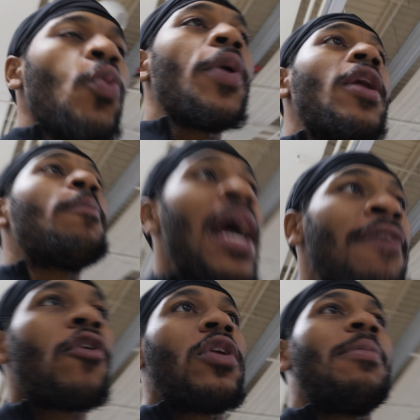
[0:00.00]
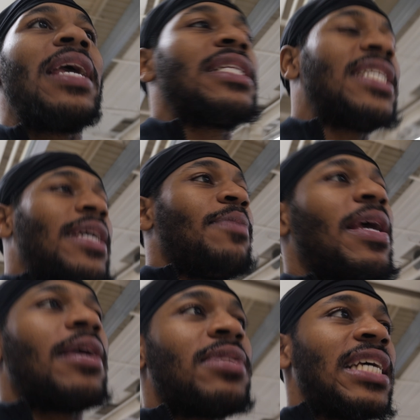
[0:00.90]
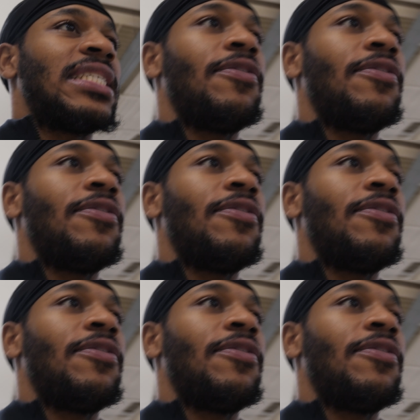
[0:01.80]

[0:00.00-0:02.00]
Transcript: We're gonna blindfold him, make, make him taste